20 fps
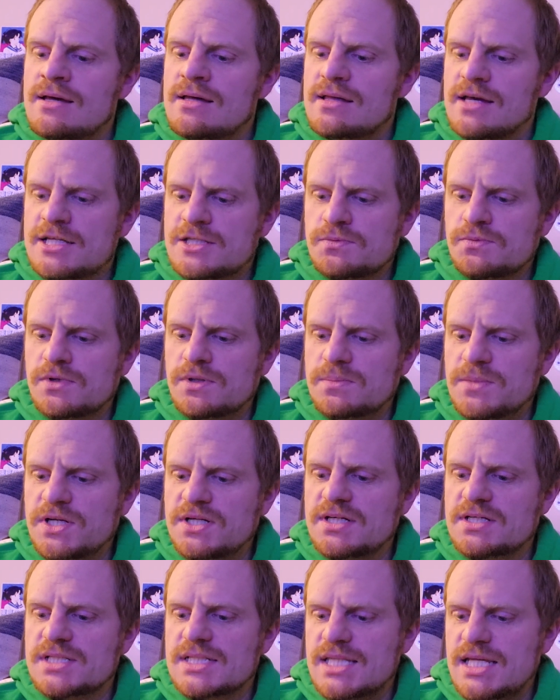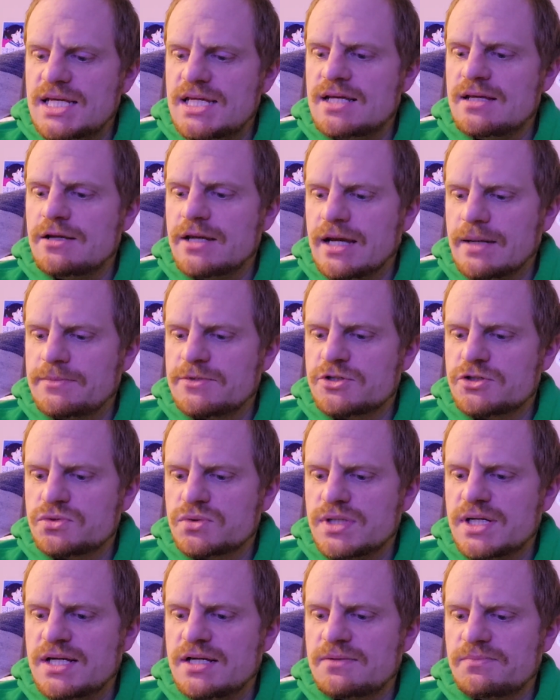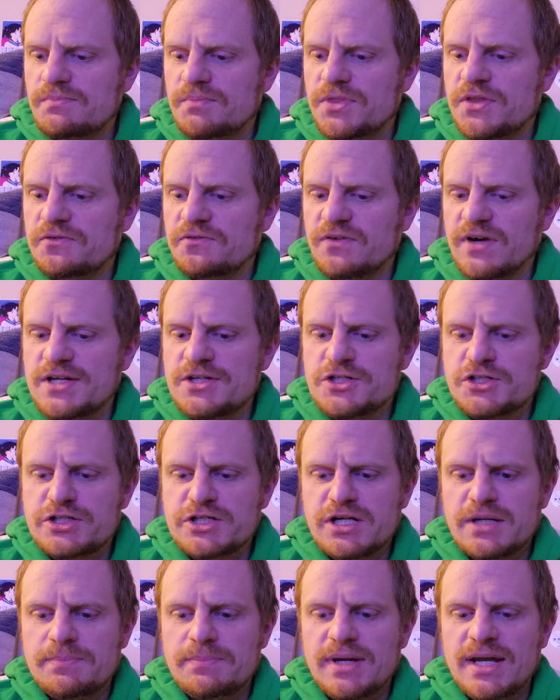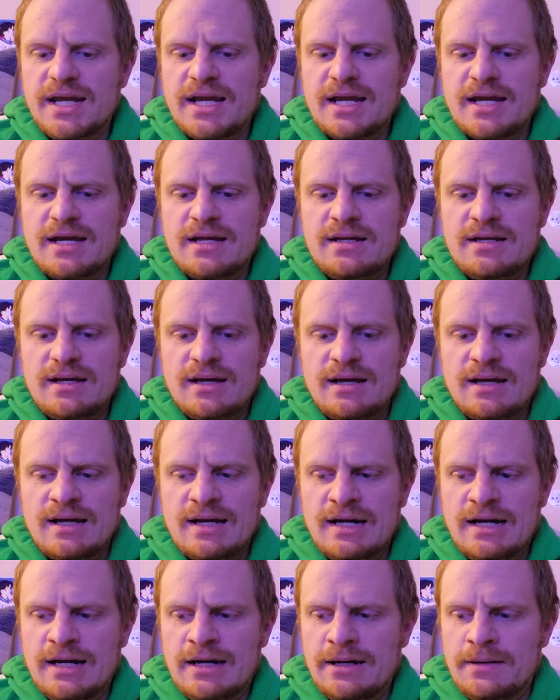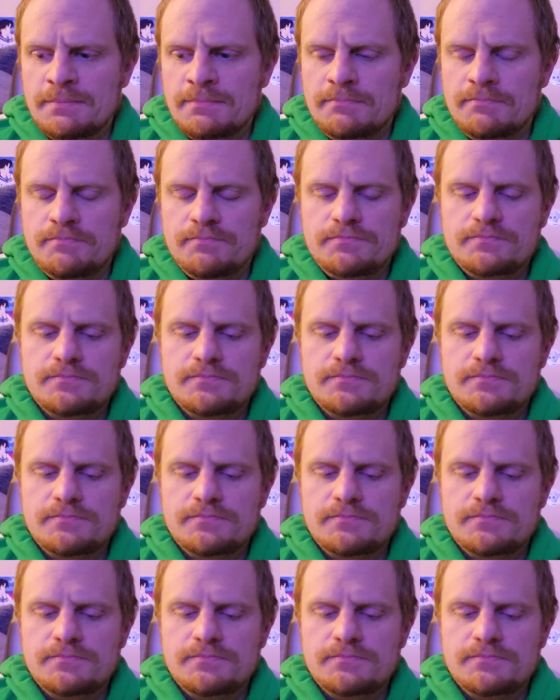This one, because the chemistry of the friendship and the